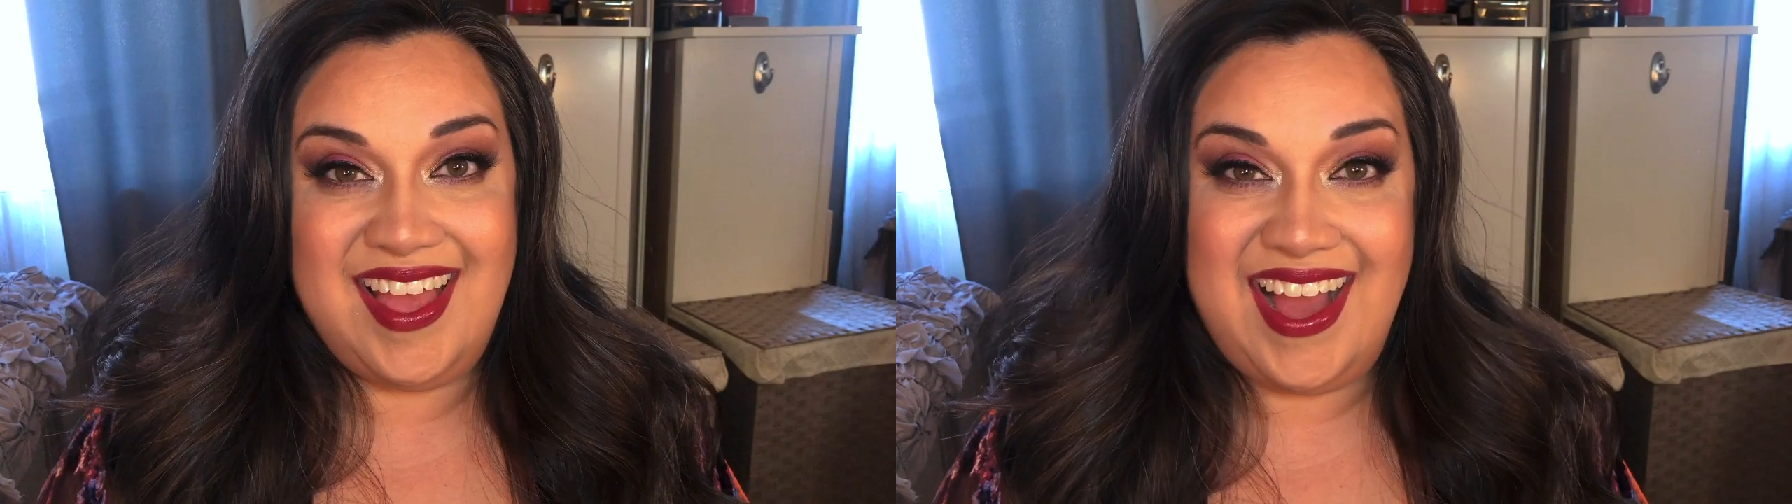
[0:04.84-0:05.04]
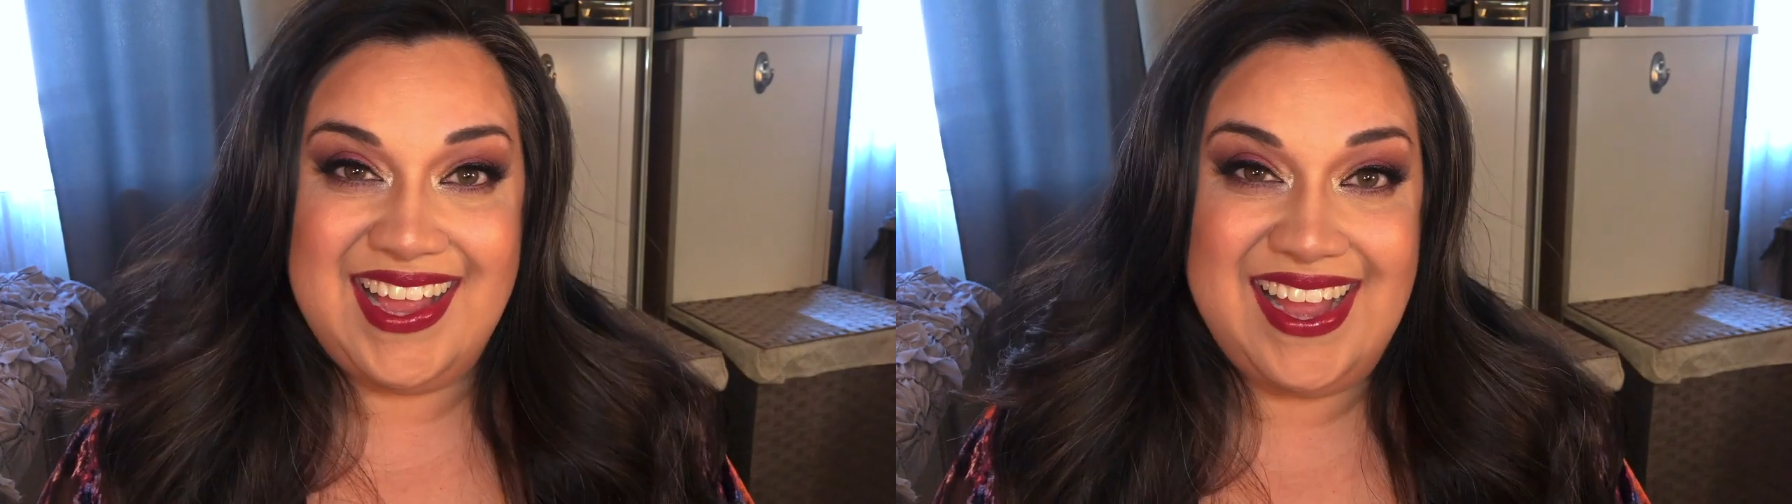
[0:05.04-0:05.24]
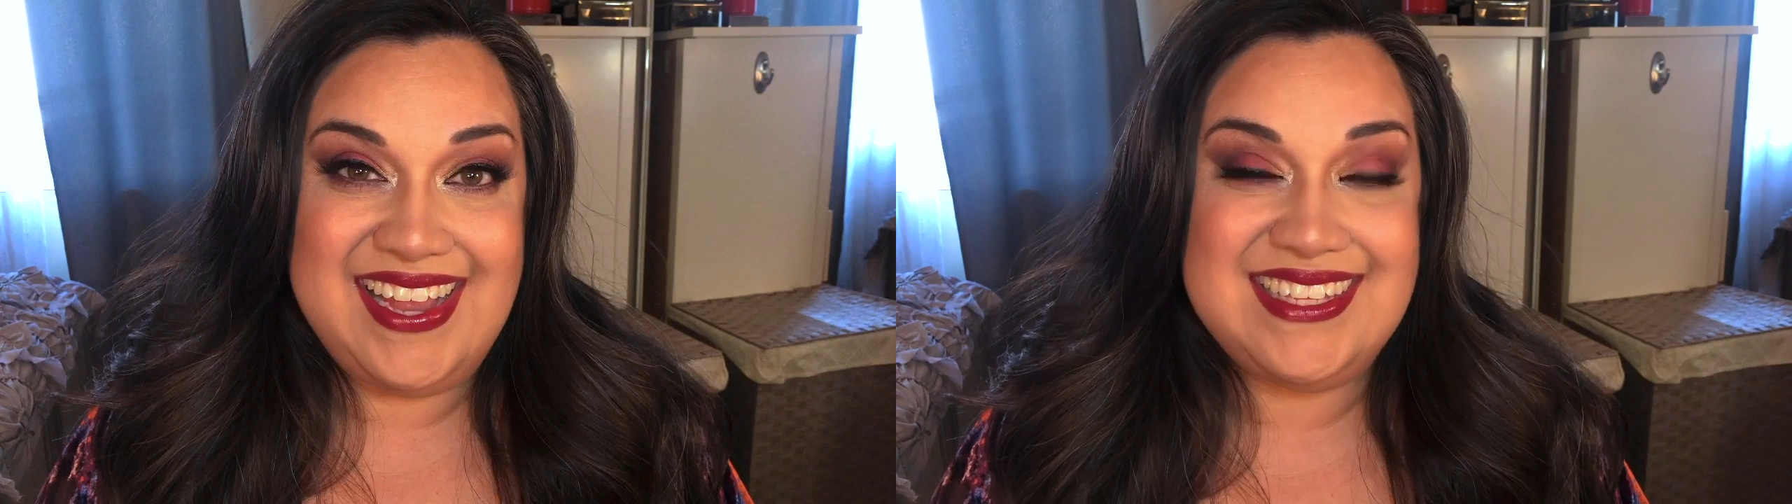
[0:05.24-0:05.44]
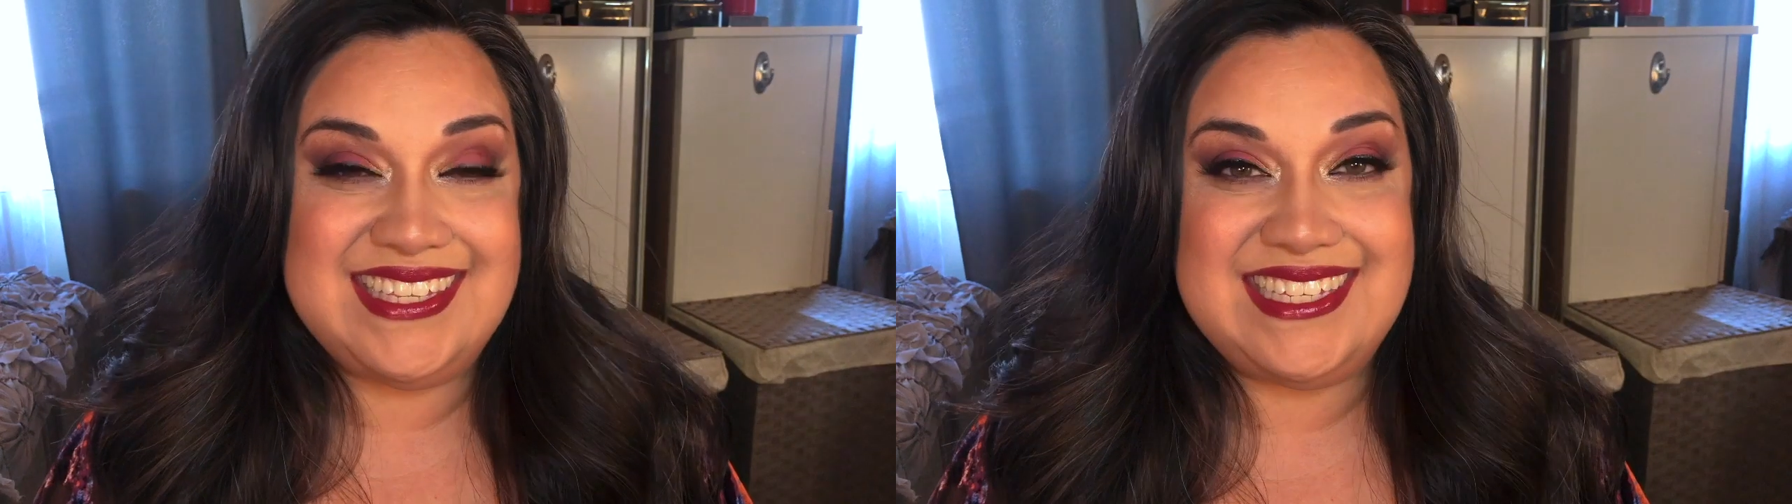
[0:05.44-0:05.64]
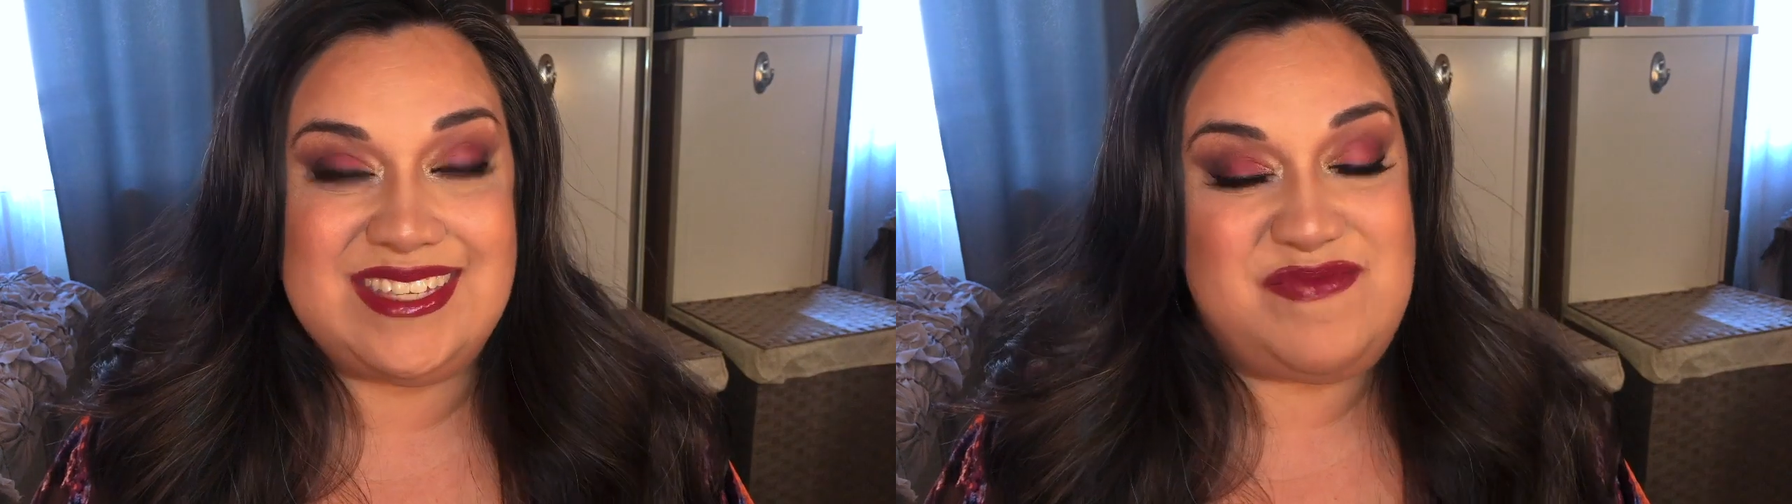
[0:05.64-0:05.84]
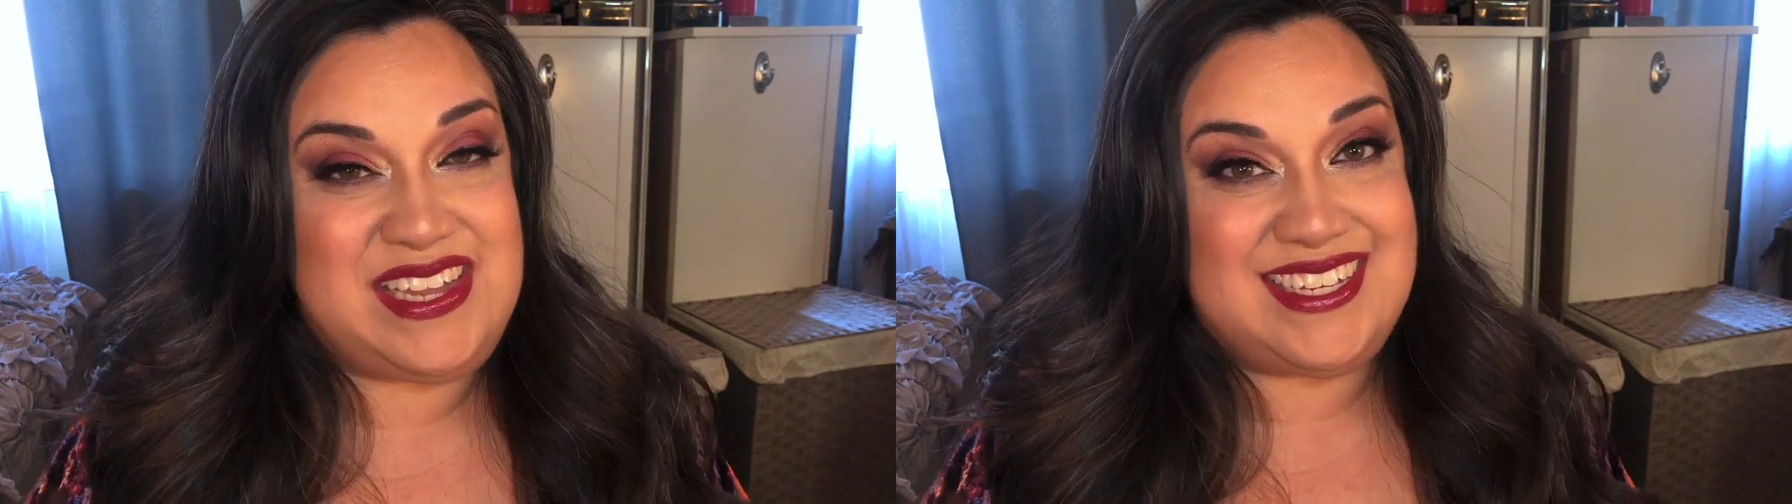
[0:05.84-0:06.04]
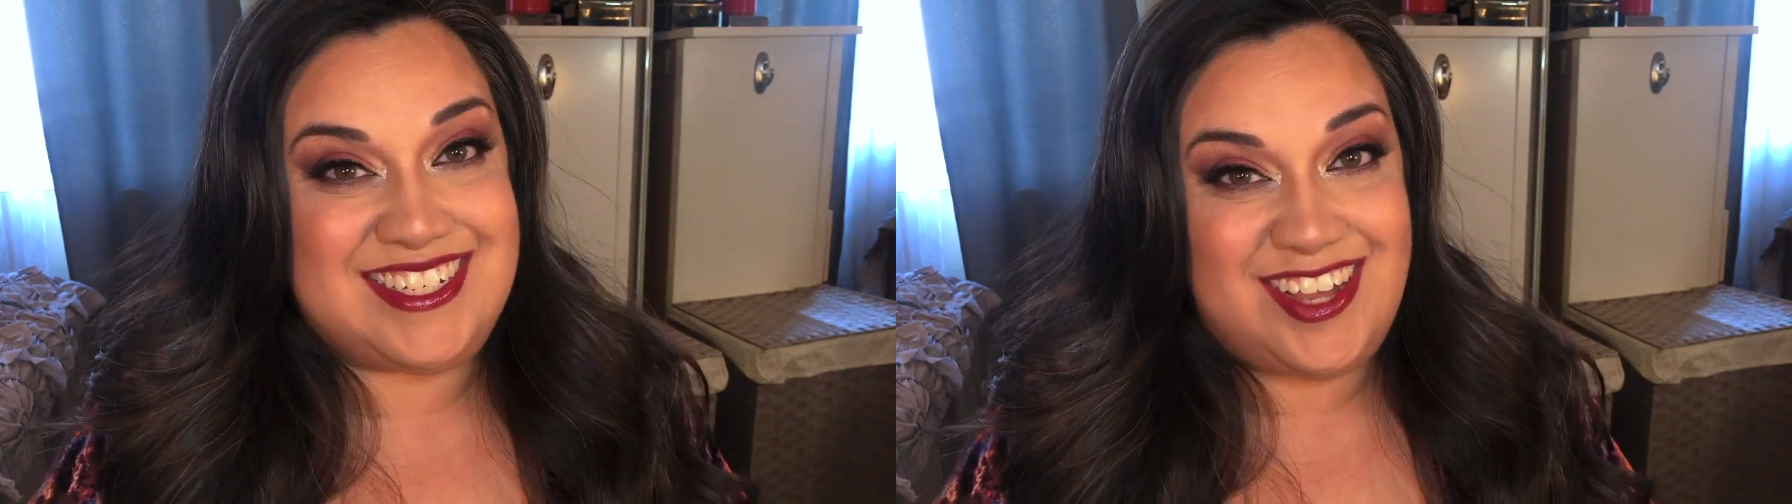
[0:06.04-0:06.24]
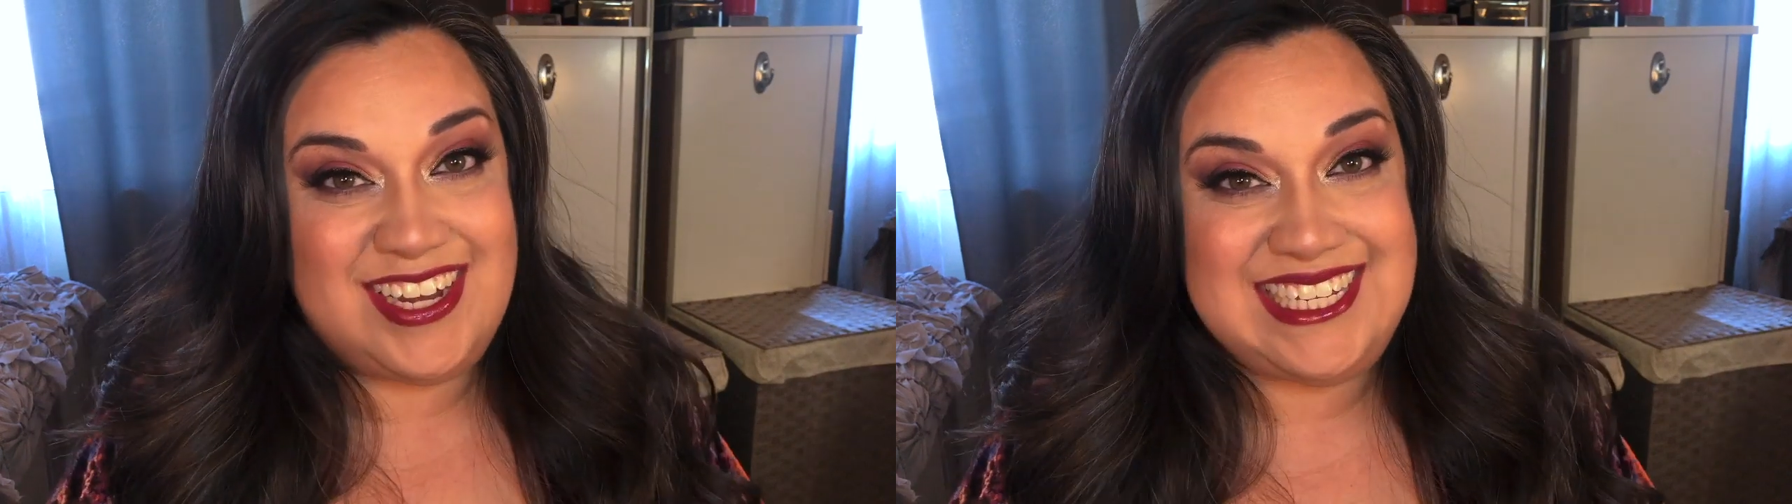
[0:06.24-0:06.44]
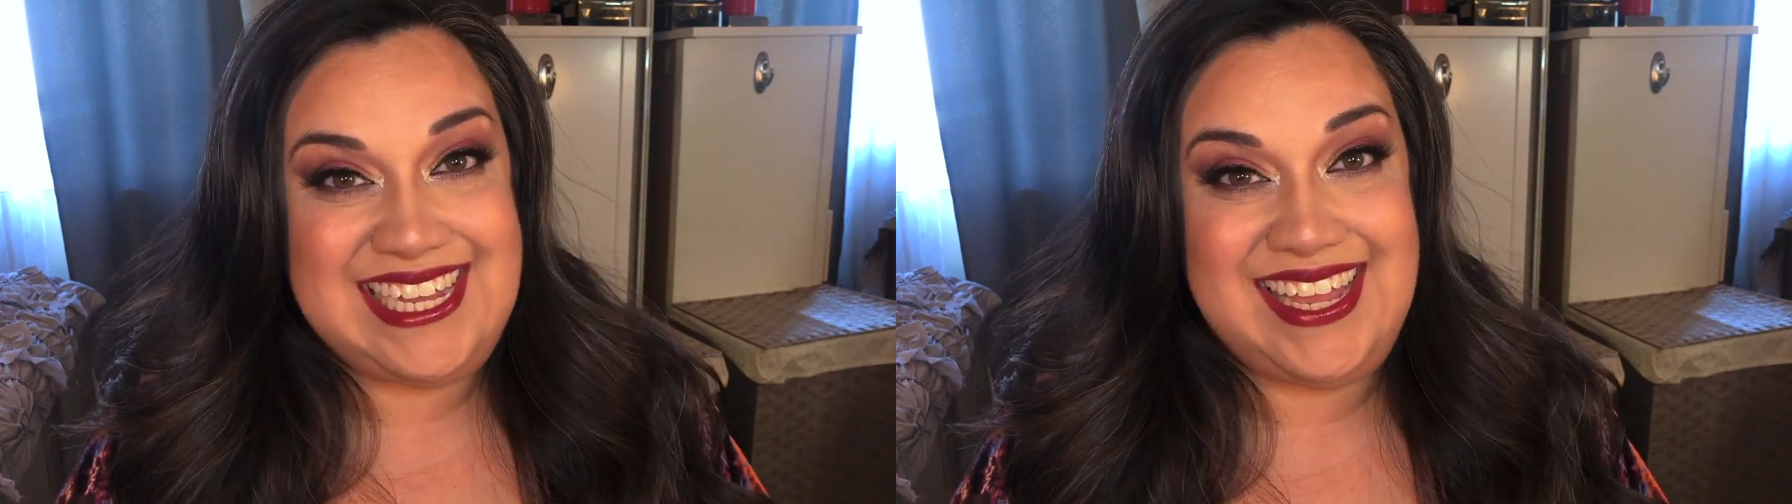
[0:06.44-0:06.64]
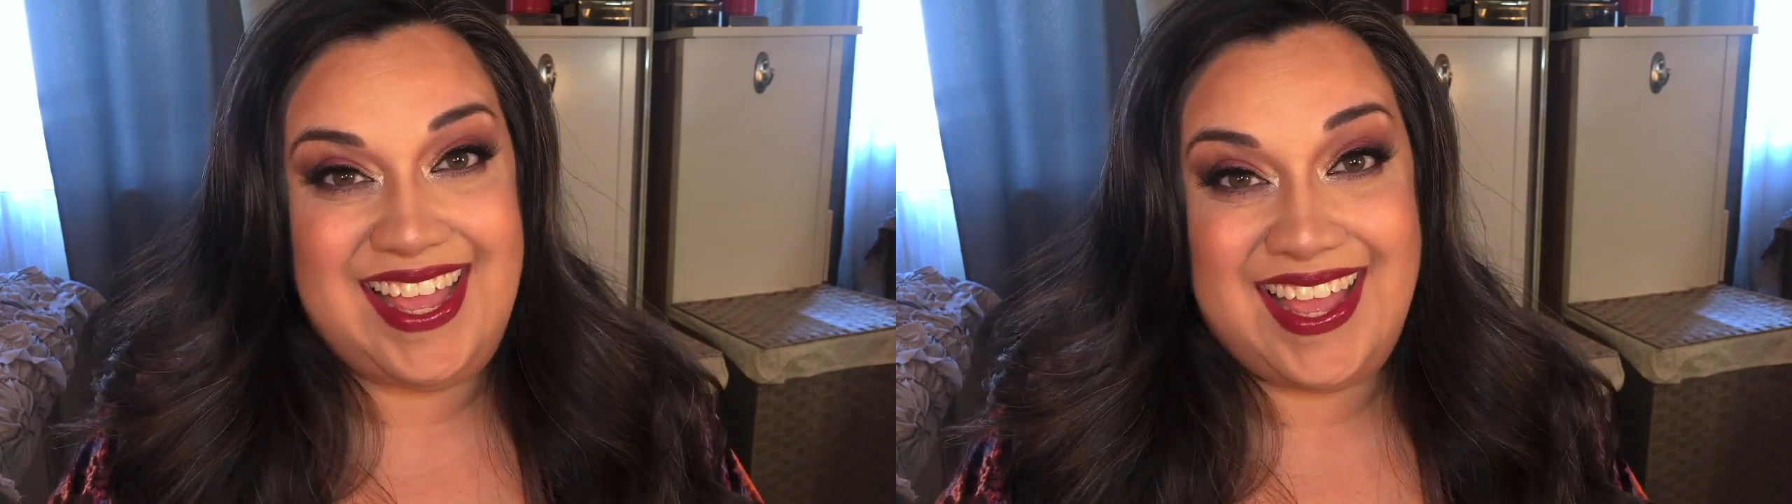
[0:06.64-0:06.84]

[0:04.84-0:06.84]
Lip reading: Hi guys, it's me, Shawna D,